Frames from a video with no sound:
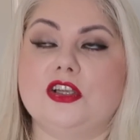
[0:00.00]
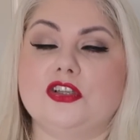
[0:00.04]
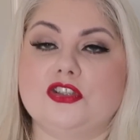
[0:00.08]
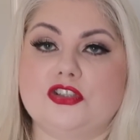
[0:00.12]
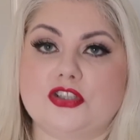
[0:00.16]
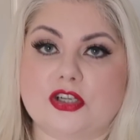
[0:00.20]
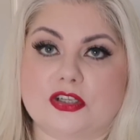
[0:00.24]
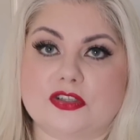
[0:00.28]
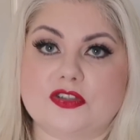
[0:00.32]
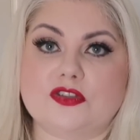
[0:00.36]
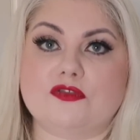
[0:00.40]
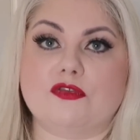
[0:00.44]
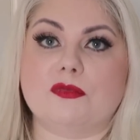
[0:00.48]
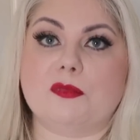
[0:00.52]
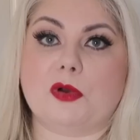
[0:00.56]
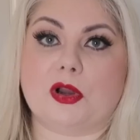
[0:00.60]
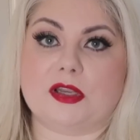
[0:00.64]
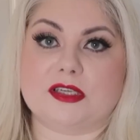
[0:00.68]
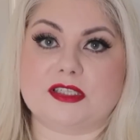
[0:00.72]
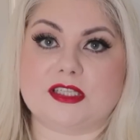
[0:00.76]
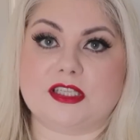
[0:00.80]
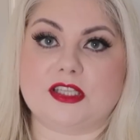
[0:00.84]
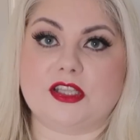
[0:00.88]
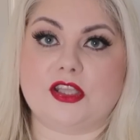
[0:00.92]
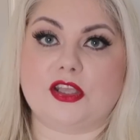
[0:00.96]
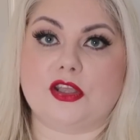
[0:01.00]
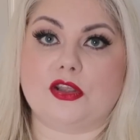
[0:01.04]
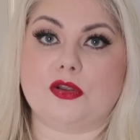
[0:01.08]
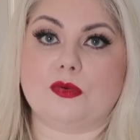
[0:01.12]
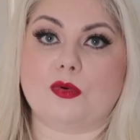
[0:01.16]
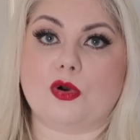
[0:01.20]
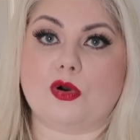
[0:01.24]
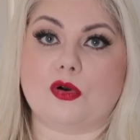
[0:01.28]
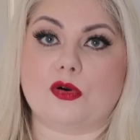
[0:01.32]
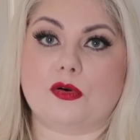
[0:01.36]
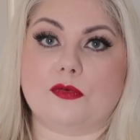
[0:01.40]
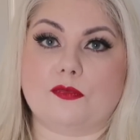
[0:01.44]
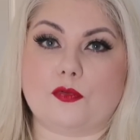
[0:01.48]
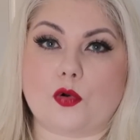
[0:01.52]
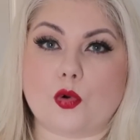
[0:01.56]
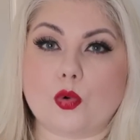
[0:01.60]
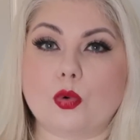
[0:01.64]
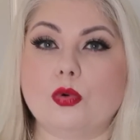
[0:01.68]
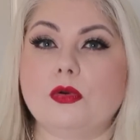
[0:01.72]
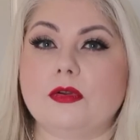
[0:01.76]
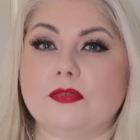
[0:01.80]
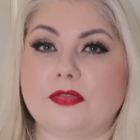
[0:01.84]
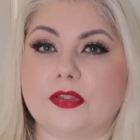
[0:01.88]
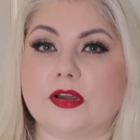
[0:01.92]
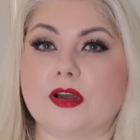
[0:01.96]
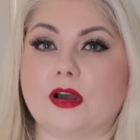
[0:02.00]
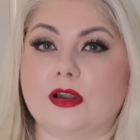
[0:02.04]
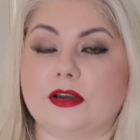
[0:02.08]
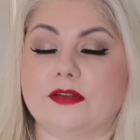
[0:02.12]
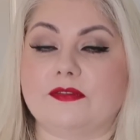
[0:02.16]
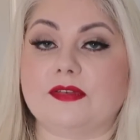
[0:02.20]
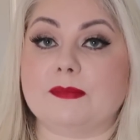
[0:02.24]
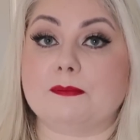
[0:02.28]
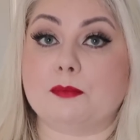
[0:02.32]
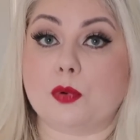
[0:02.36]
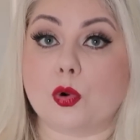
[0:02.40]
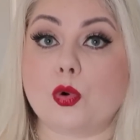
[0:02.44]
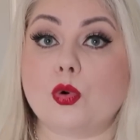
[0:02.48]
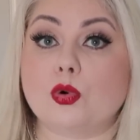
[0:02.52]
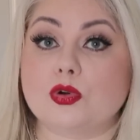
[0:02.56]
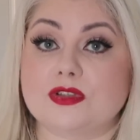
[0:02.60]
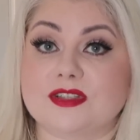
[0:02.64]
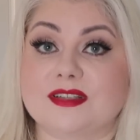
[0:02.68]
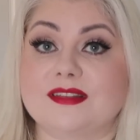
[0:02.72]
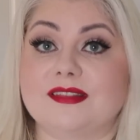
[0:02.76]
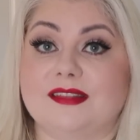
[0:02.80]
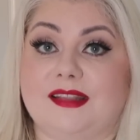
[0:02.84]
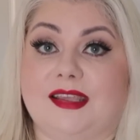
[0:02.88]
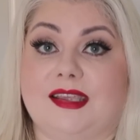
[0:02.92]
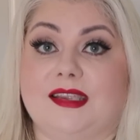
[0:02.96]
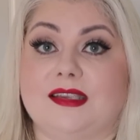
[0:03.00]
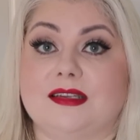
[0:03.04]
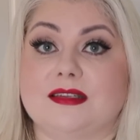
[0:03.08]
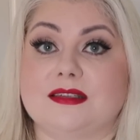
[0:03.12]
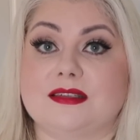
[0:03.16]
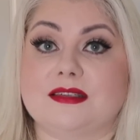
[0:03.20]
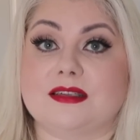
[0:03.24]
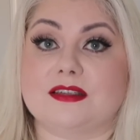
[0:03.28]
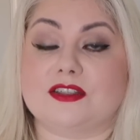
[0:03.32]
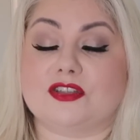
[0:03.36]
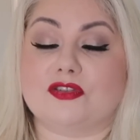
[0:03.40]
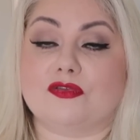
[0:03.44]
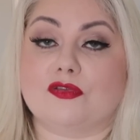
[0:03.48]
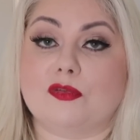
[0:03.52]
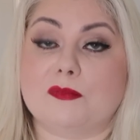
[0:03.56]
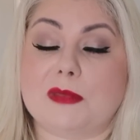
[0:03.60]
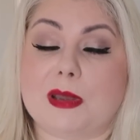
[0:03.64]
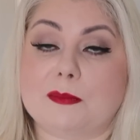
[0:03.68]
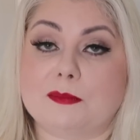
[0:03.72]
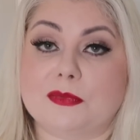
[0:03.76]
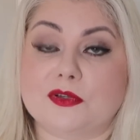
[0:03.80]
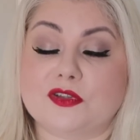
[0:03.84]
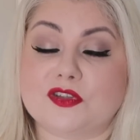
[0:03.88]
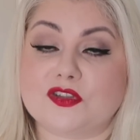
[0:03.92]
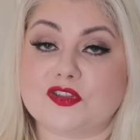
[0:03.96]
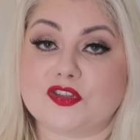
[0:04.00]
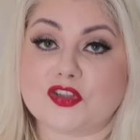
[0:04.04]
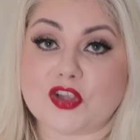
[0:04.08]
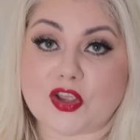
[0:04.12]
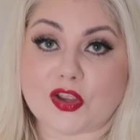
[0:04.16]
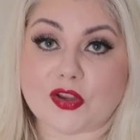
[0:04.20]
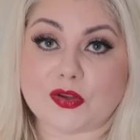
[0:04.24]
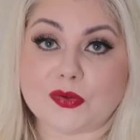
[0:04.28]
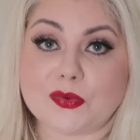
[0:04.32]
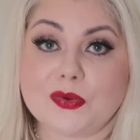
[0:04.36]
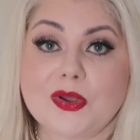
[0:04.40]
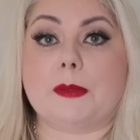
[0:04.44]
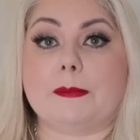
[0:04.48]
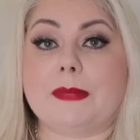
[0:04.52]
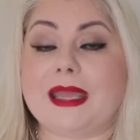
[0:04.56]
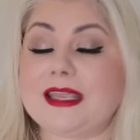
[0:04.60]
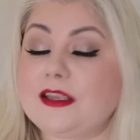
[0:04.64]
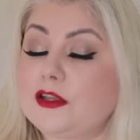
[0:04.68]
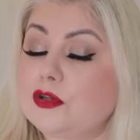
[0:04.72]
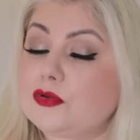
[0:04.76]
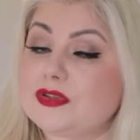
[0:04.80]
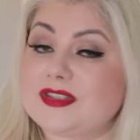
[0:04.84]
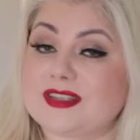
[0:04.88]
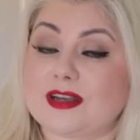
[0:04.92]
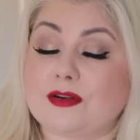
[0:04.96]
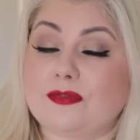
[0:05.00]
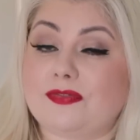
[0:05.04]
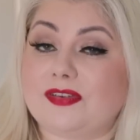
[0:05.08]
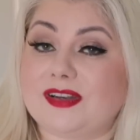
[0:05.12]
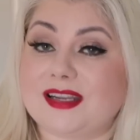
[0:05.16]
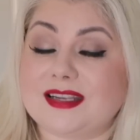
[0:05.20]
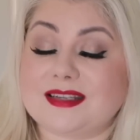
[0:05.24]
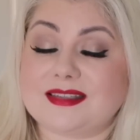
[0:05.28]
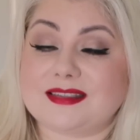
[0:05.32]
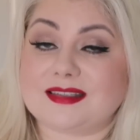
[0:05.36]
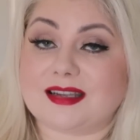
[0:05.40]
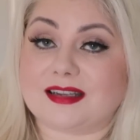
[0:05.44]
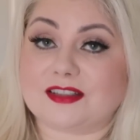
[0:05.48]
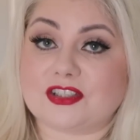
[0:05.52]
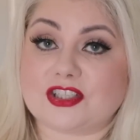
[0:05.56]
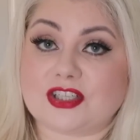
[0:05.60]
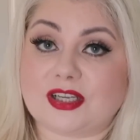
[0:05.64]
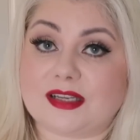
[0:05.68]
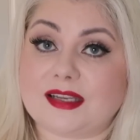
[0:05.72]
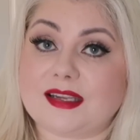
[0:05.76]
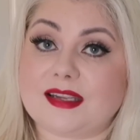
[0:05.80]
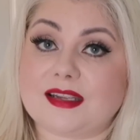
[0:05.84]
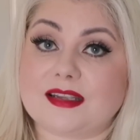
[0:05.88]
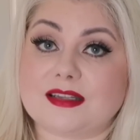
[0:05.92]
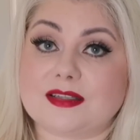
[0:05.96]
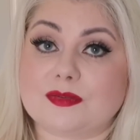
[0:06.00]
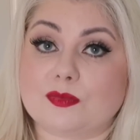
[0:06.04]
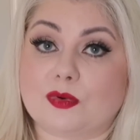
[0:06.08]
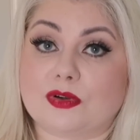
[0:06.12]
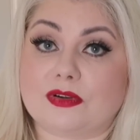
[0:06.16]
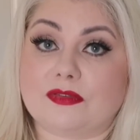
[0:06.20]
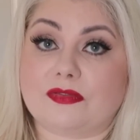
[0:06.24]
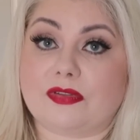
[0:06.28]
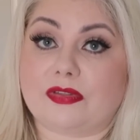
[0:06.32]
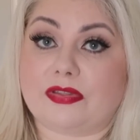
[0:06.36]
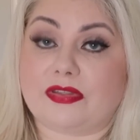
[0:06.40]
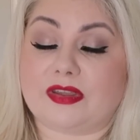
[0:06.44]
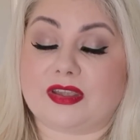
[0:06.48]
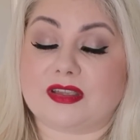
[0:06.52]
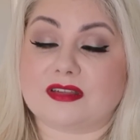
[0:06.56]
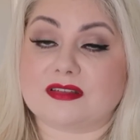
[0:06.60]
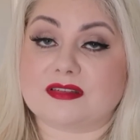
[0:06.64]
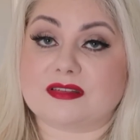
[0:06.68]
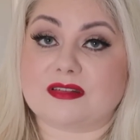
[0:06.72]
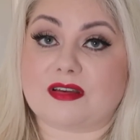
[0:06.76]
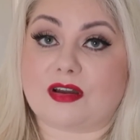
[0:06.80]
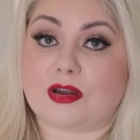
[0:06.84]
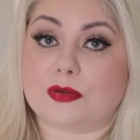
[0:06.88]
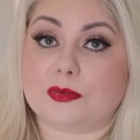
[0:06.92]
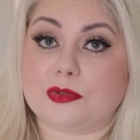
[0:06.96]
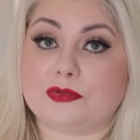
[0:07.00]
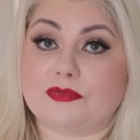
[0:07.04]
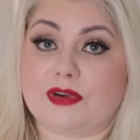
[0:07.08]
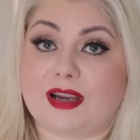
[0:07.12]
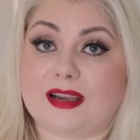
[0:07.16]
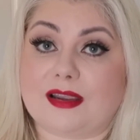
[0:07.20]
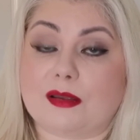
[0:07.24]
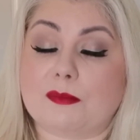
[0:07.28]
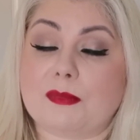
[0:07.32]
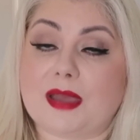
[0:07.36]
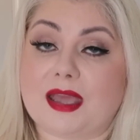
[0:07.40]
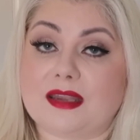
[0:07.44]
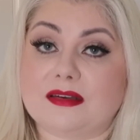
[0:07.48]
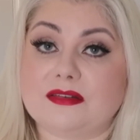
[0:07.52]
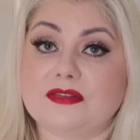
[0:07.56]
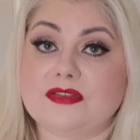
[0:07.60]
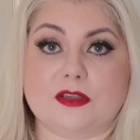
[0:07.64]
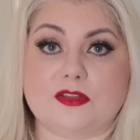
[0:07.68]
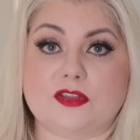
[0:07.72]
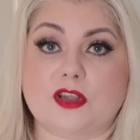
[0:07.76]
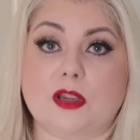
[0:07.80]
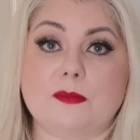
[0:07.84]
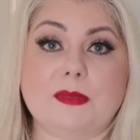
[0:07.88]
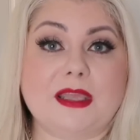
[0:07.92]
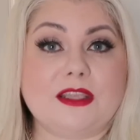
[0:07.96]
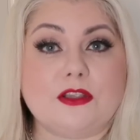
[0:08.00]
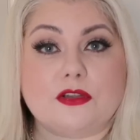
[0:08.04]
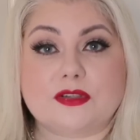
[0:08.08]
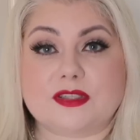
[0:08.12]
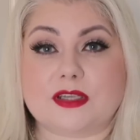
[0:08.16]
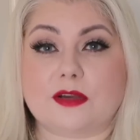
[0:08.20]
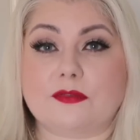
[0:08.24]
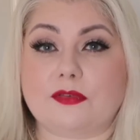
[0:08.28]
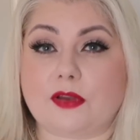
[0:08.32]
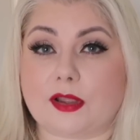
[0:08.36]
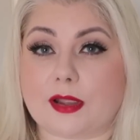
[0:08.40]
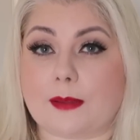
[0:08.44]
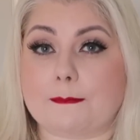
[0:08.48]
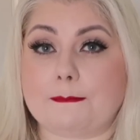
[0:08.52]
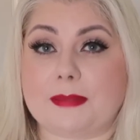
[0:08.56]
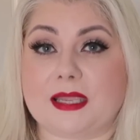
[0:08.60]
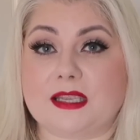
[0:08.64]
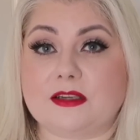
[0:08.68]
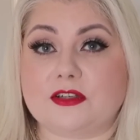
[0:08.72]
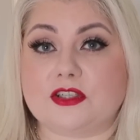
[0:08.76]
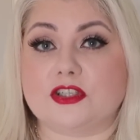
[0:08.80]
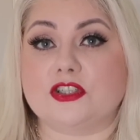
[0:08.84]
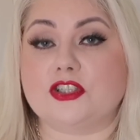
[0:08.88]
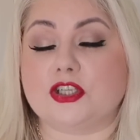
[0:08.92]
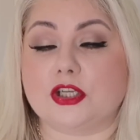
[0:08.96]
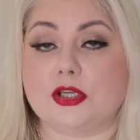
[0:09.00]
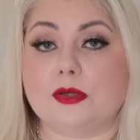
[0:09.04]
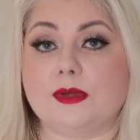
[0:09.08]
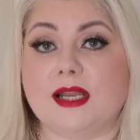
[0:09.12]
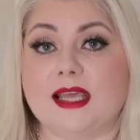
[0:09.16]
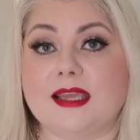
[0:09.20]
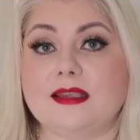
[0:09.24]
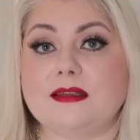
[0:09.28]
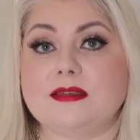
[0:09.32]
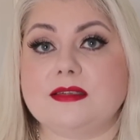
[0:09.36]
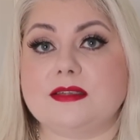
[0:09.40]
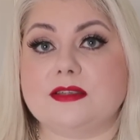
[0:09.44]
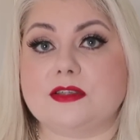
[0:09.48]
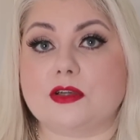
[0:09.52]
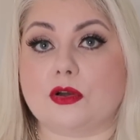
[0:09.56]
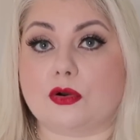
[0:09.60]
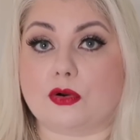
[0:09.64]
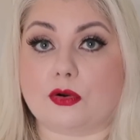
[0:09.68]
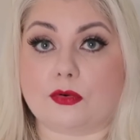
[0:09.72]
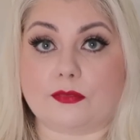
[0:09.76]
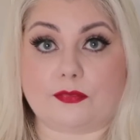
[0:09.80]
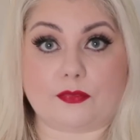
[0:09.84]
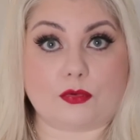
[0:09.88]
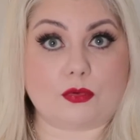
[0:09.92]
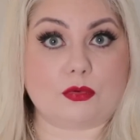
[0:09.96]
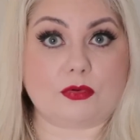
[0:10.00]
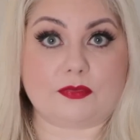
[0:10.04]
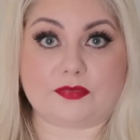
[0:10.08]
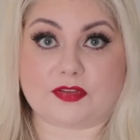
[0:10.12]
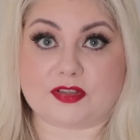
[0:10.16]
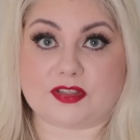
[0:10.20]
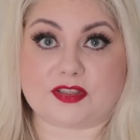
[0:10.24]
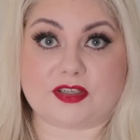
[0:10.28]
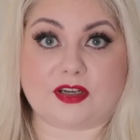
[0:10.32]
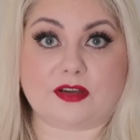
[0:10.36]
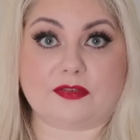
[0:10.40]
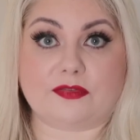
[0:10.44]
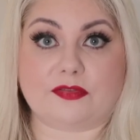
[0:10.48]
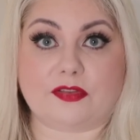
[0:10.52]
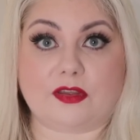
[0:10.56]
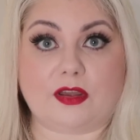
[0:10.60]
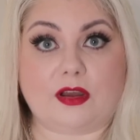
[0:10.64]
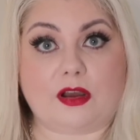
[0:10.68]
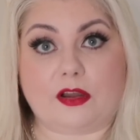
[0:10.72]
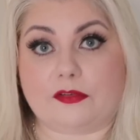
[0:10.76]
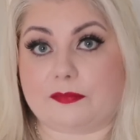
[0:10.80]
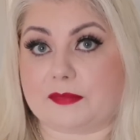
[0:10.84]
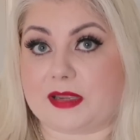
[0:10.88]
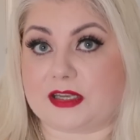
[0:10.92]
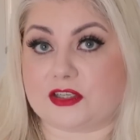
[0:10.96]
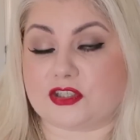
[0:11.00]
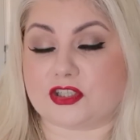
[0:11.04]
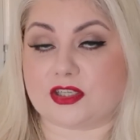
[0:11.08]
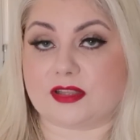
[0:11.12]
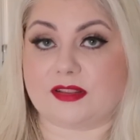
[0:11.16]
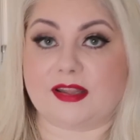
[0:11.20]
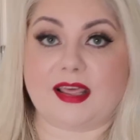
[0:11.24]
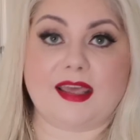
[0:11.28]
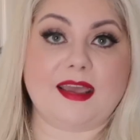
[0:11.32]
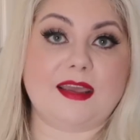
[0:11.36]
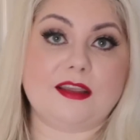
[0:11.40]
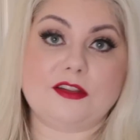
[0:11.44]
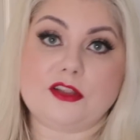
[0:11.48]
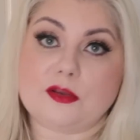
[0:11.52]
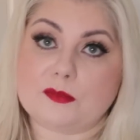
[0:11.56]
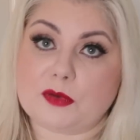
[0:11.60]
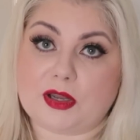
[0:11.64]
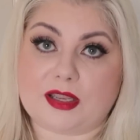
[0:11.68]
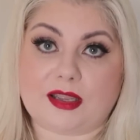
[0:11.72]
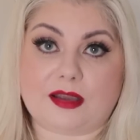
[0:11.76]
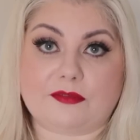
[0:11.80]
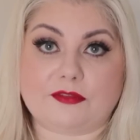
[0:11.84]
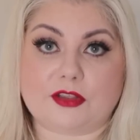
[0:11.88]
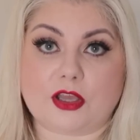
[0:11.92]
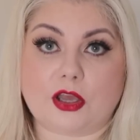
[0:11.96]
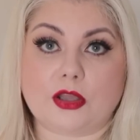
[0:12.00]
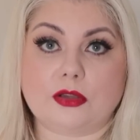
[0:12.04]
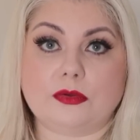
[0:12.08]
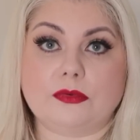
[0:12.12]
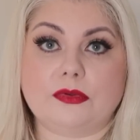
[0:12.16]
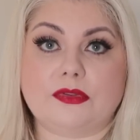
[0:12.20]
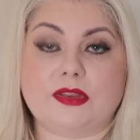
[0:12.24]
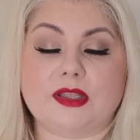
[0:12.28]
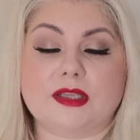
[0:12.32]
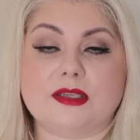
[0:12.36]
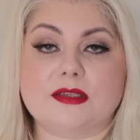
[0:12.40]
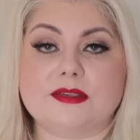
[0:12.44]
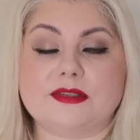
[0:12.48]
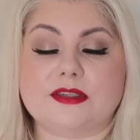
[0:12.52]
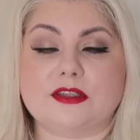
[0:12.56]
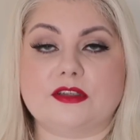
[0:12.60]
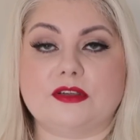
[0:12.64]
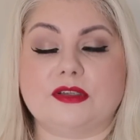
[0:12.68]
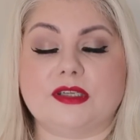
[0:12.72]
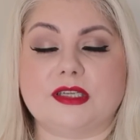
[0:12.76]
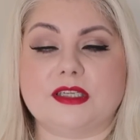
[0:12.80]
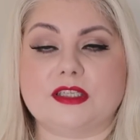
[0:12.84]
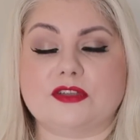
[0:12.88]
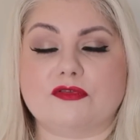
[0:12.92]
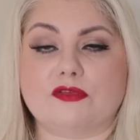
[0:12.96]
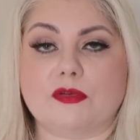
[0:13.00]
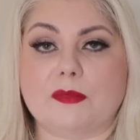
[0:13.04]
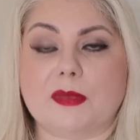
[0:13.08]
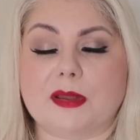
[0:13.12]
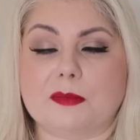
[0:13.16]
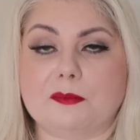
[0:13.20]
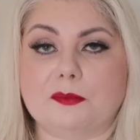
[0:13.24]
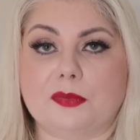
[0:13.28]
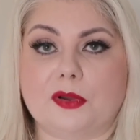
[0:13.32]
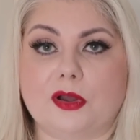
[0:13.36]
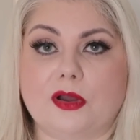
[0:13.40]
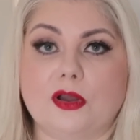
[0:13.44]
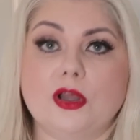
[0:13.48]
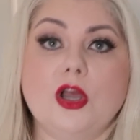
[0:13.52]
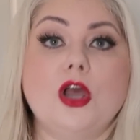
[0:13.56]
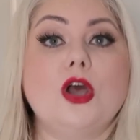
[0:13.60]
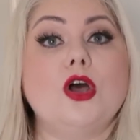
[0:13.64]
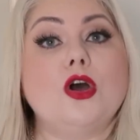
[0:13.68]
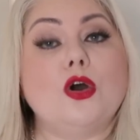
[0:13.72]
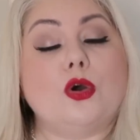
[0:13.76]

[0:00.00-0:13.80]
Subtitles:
just reminding you of all of the kind of important things to remember to do. Make yourself a list actually is one of the things that I would recommend. So make yourself like a big to-do list of all of the stuff that I've mentioned there. You might have your own things that you need to remember.